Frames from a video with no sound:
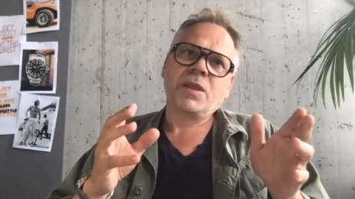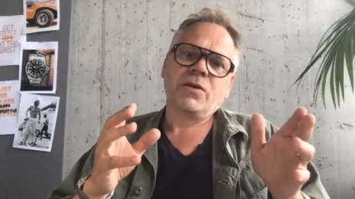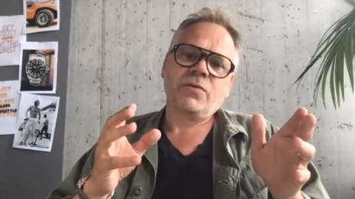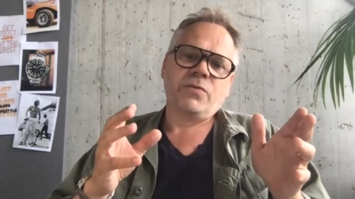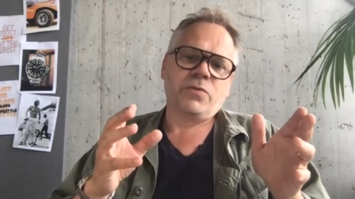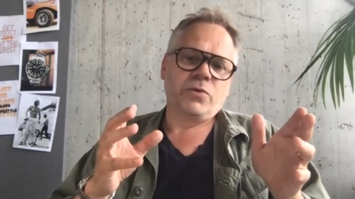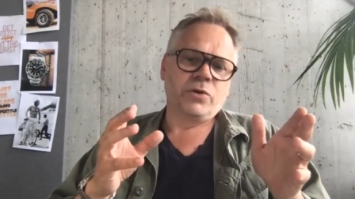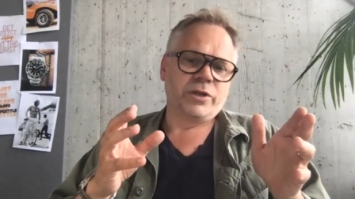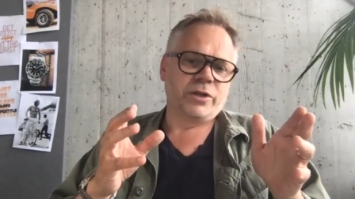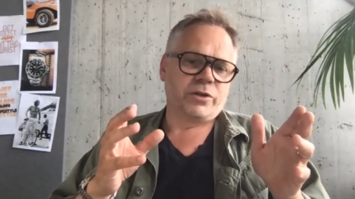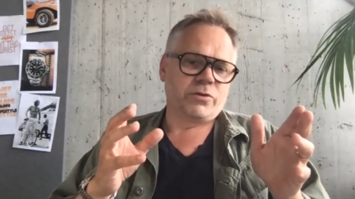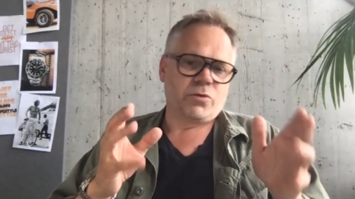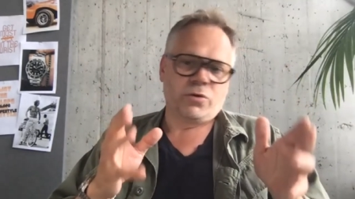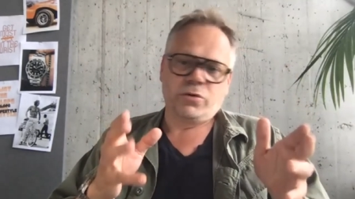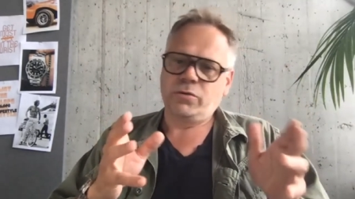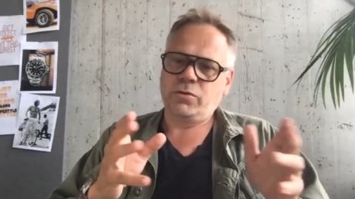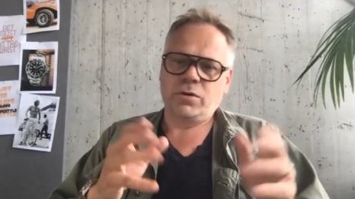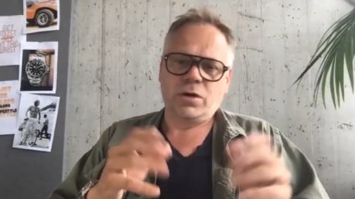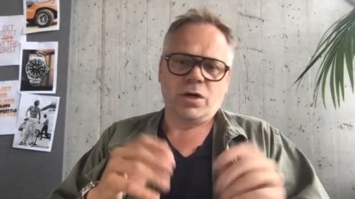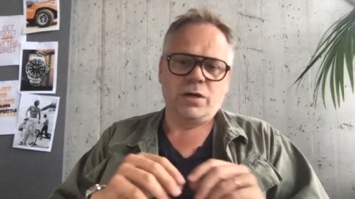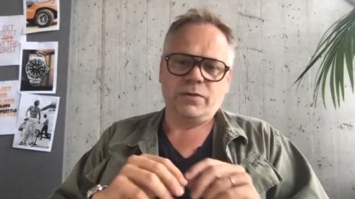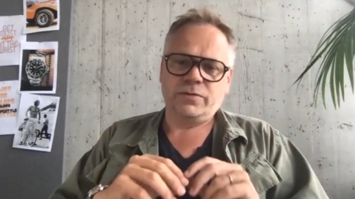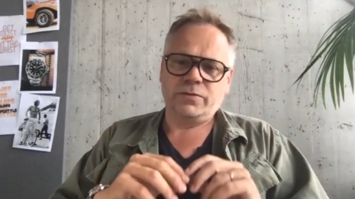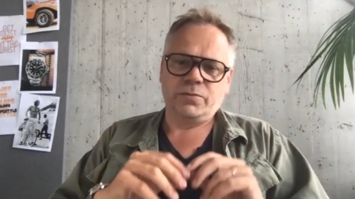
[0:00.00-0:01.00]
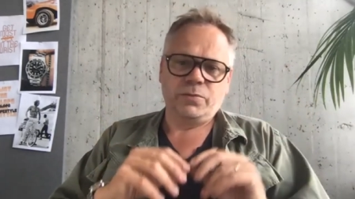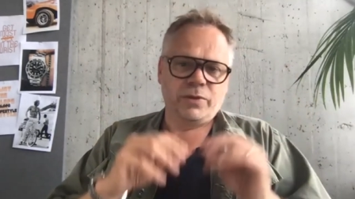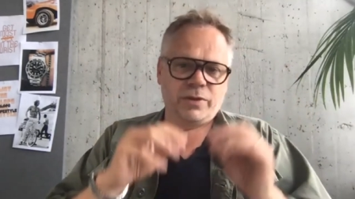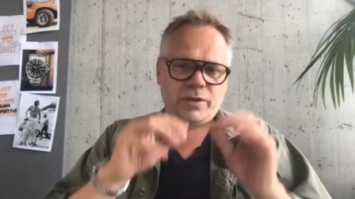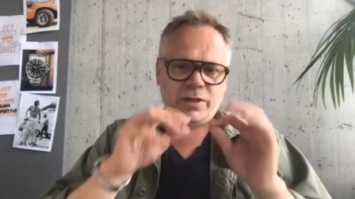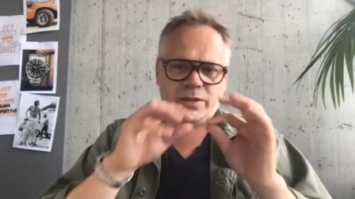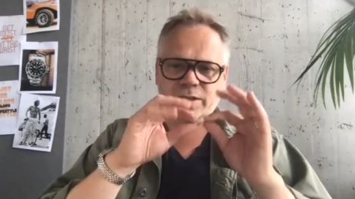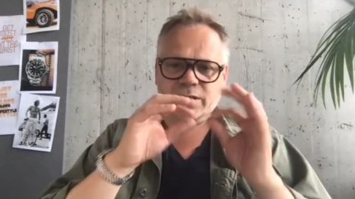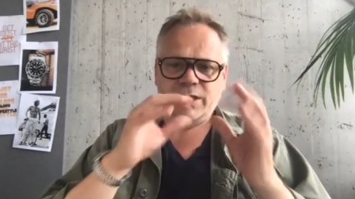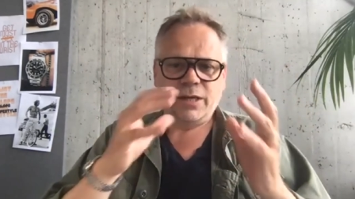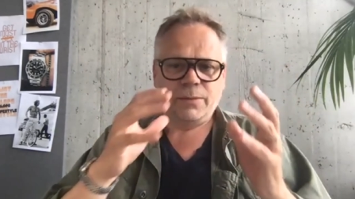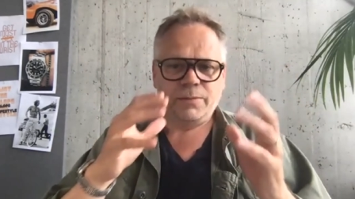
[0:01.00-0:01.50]
for the chronographs with the
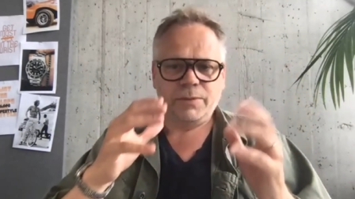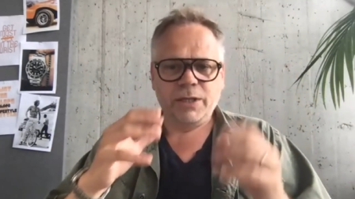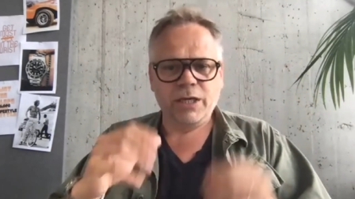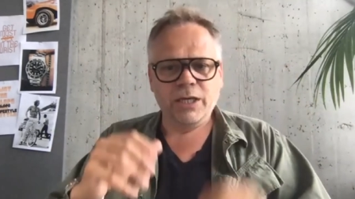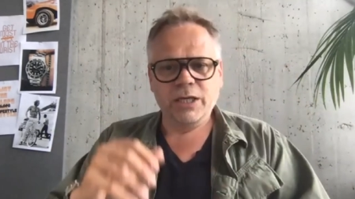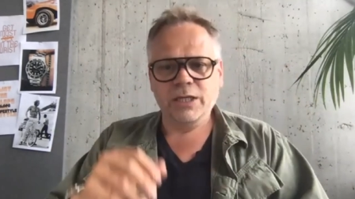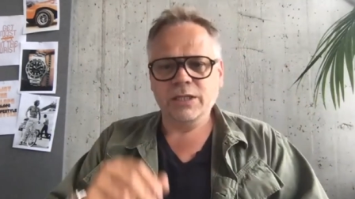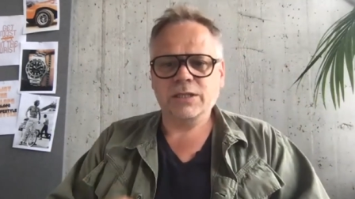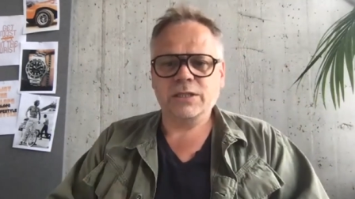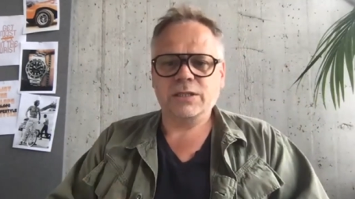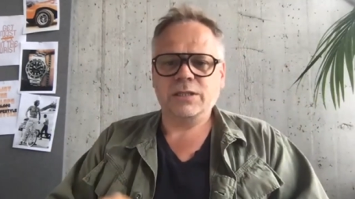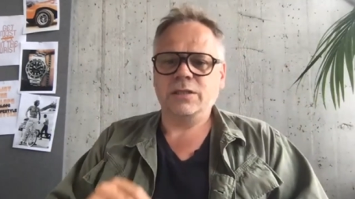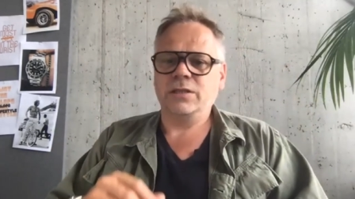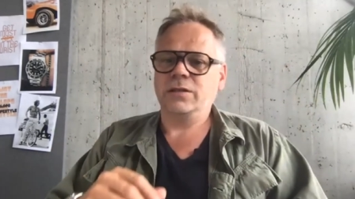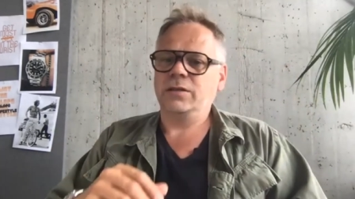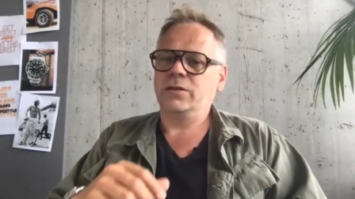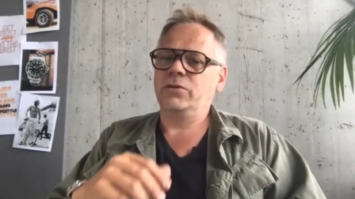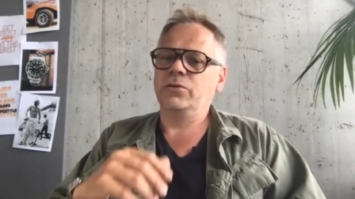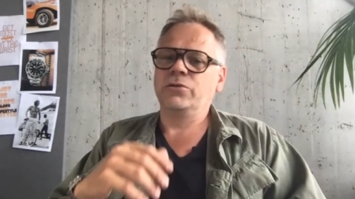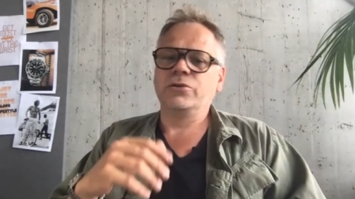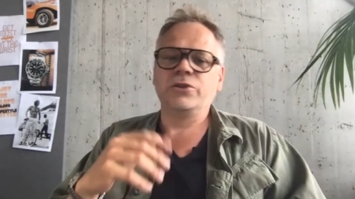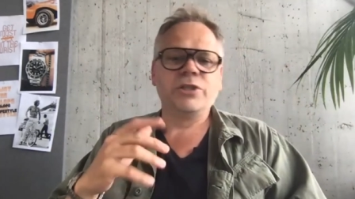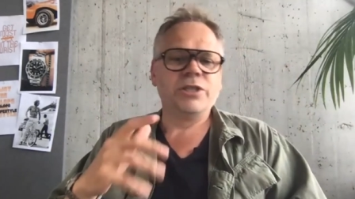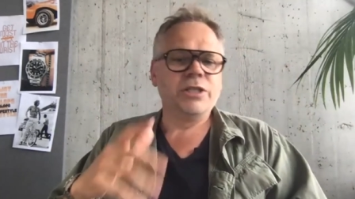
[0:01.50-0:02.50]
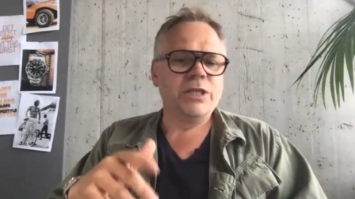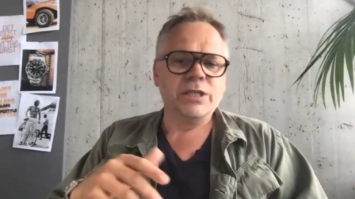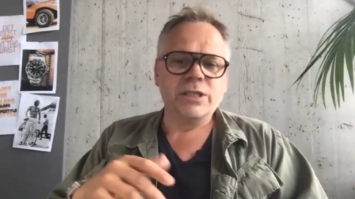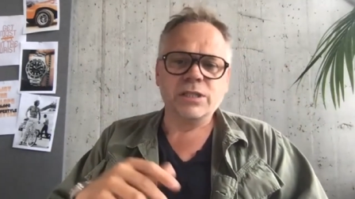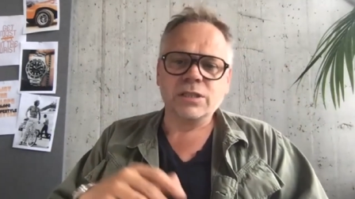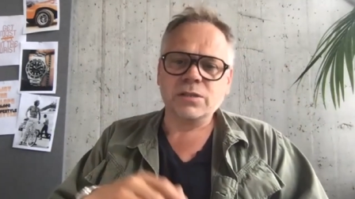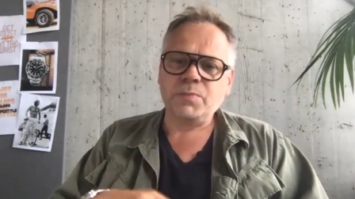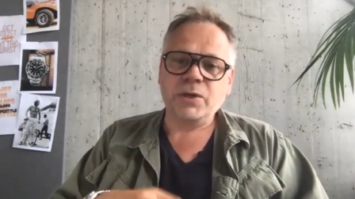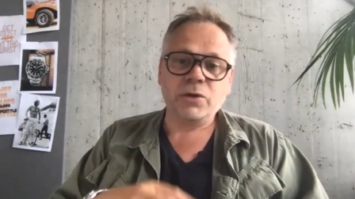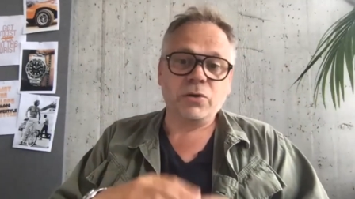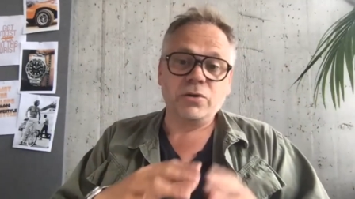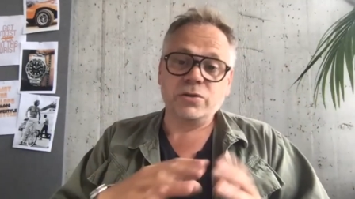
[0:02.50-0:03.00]
step case
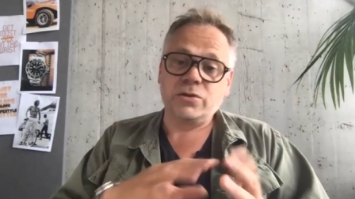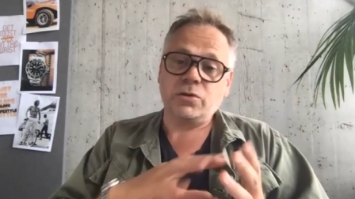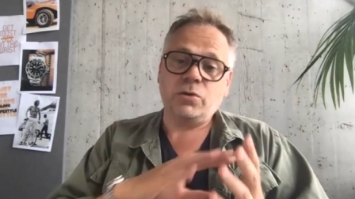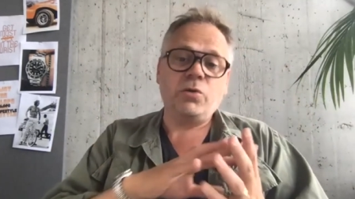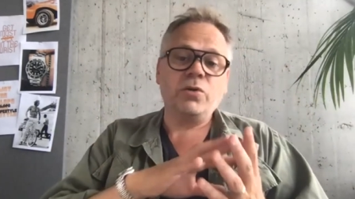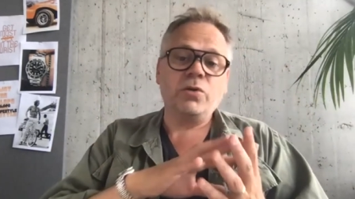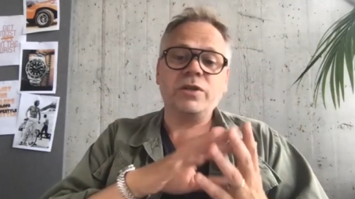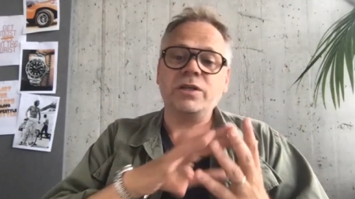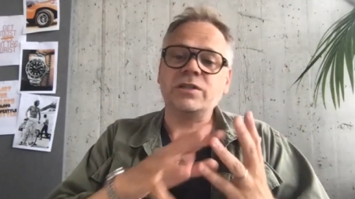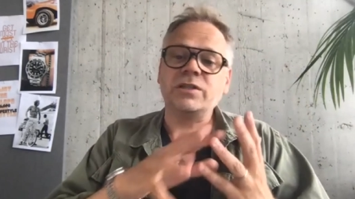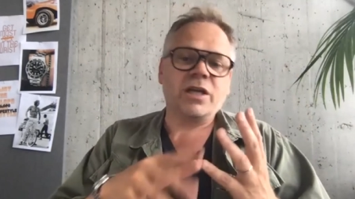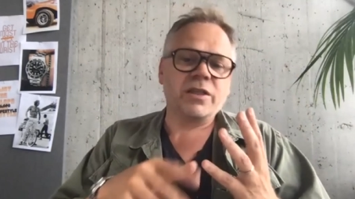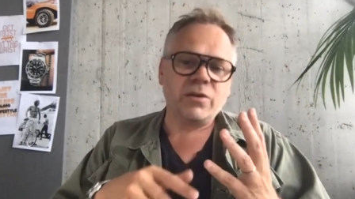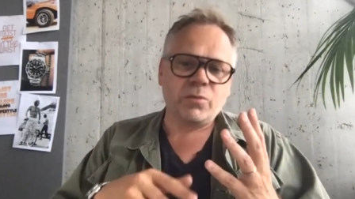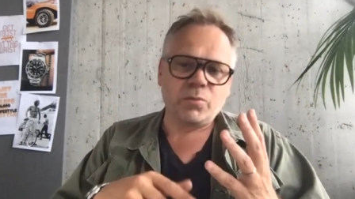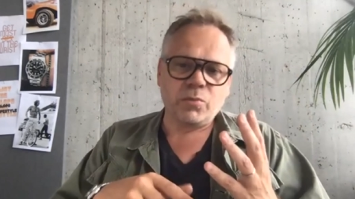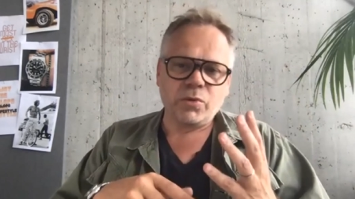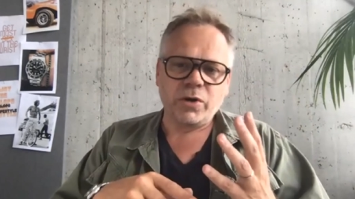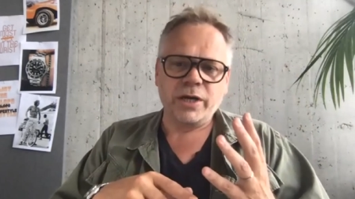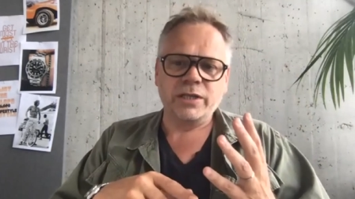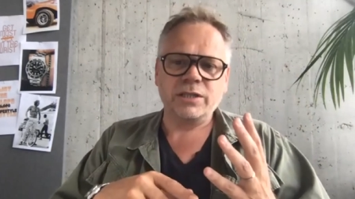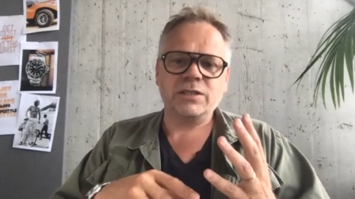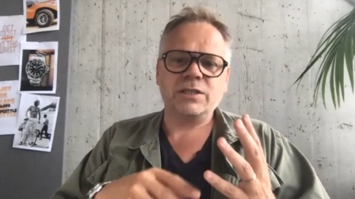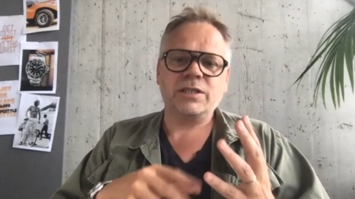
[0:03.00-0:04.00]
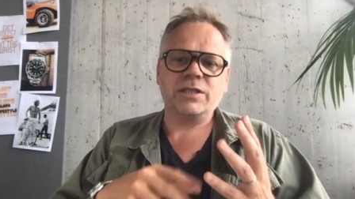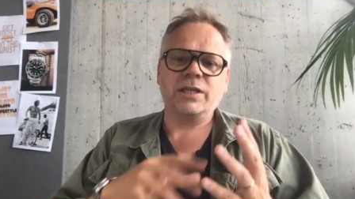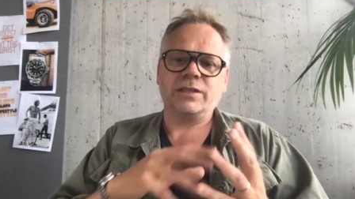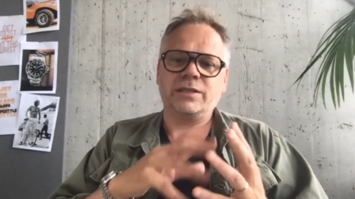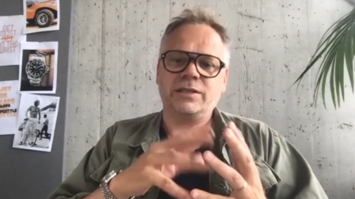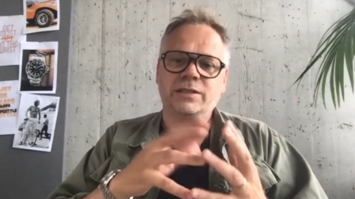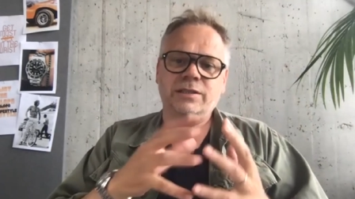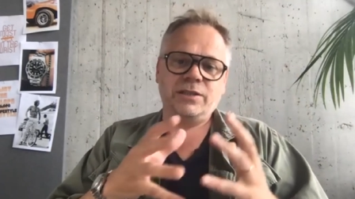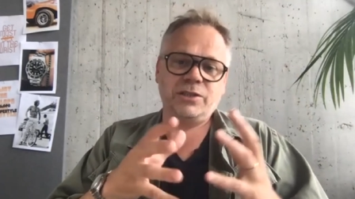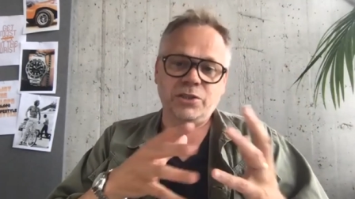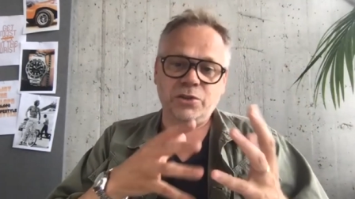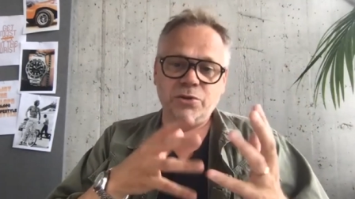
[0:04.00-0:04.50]
longines but also all these other brands that
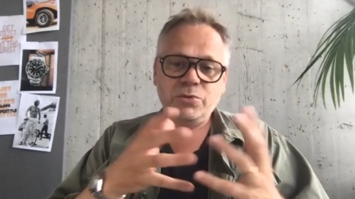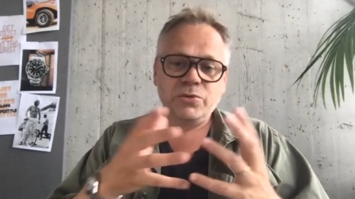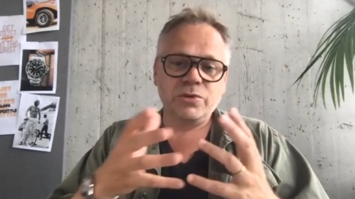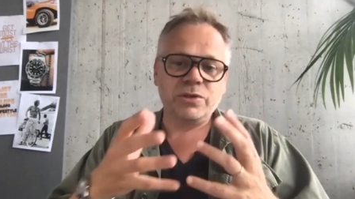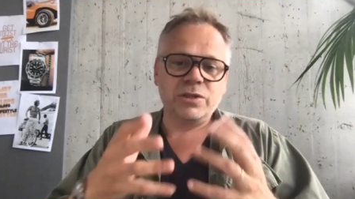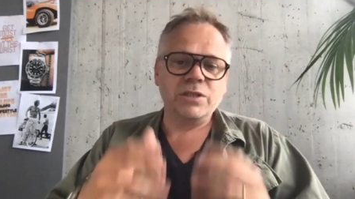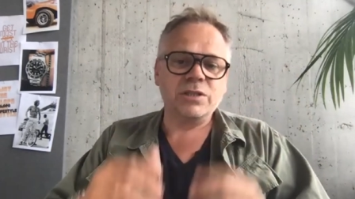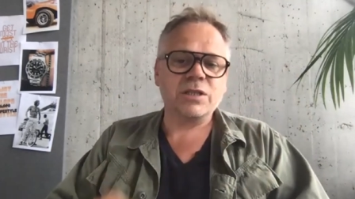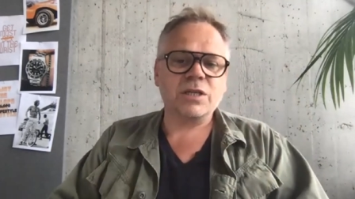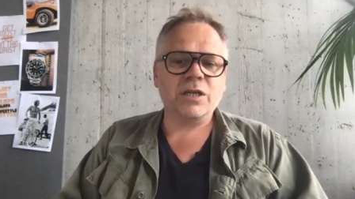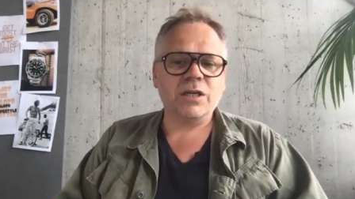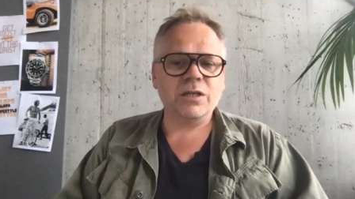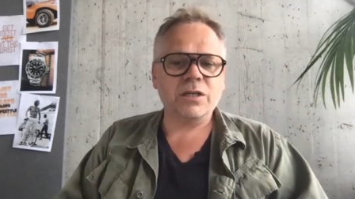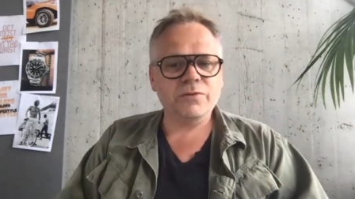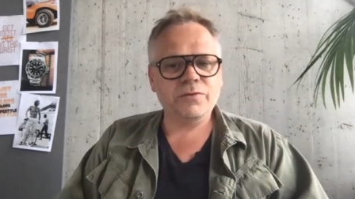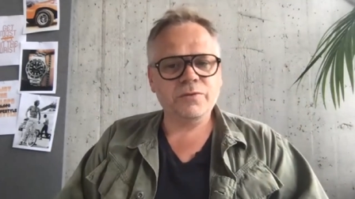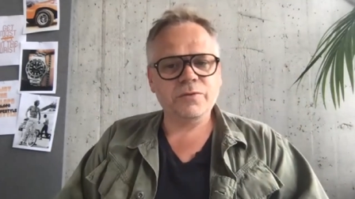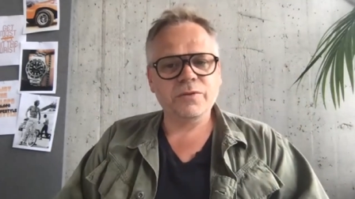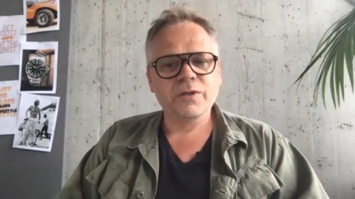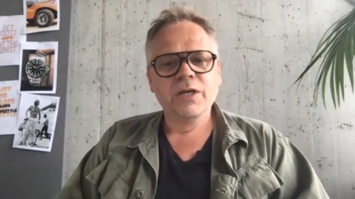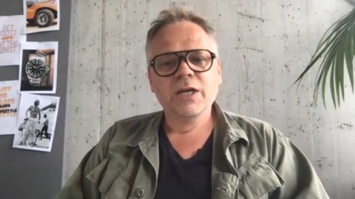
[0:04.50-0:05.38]
use these kind of